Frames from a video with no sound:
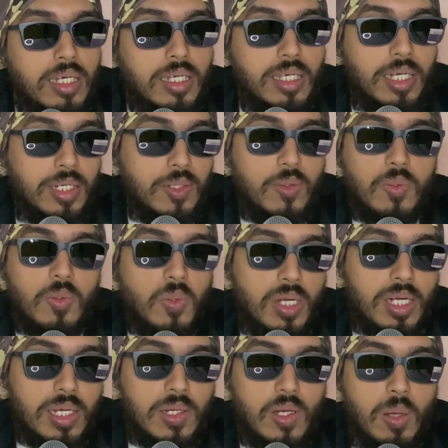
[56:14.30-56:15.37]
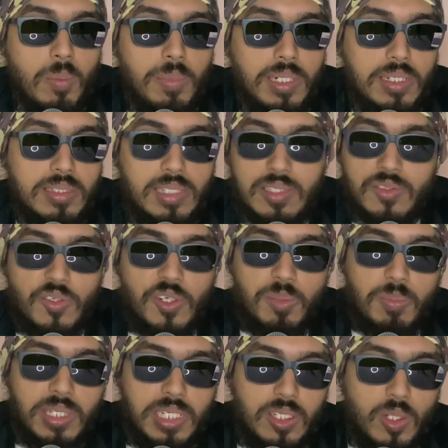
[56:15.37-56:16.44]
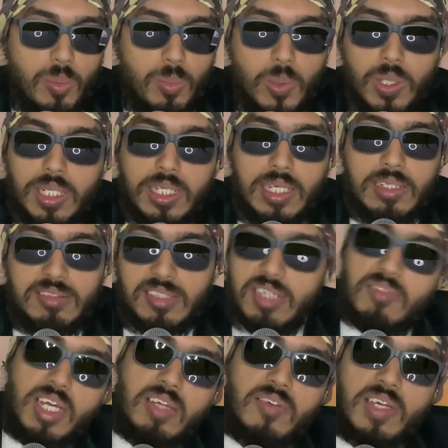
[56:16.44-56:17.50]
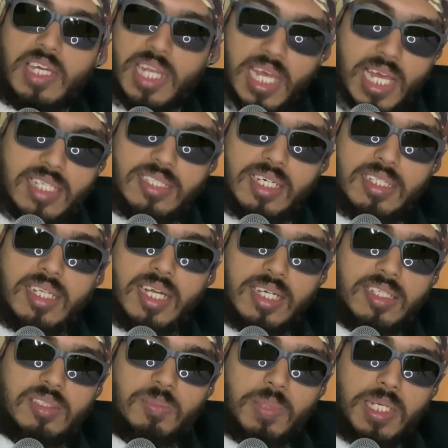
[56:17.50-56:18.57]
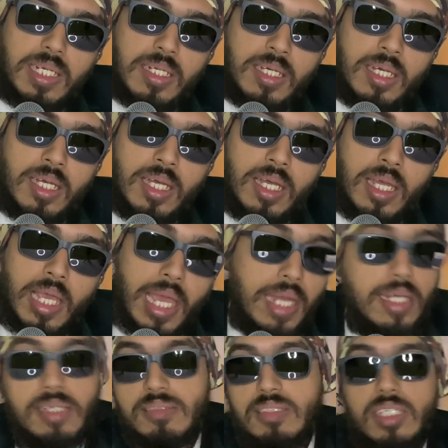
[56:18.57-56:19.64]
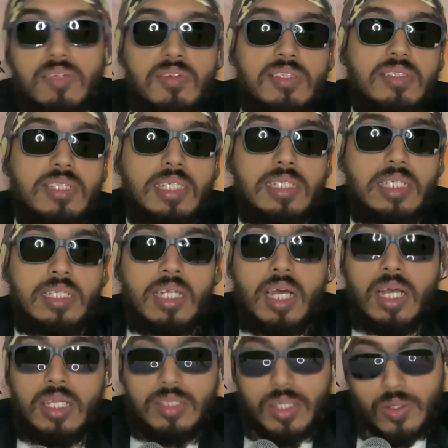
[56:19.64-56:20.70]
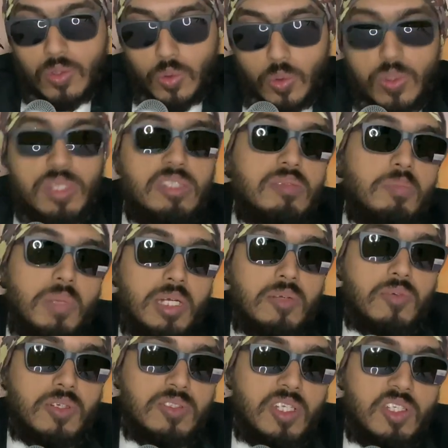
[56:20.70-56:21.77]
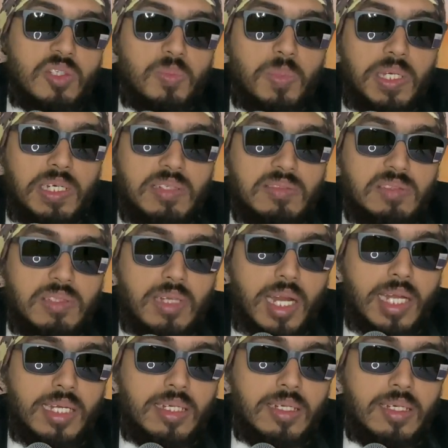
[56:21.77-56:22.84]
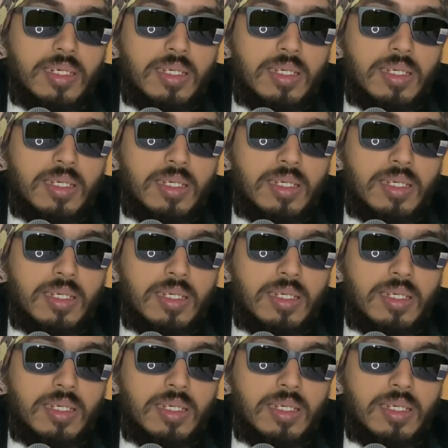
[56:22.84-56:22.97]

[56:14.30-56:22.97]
can do 200 kilometers, does not mean your body can survive a crash at that speed. And it doesn't even say that the road is meant for such speeds, right?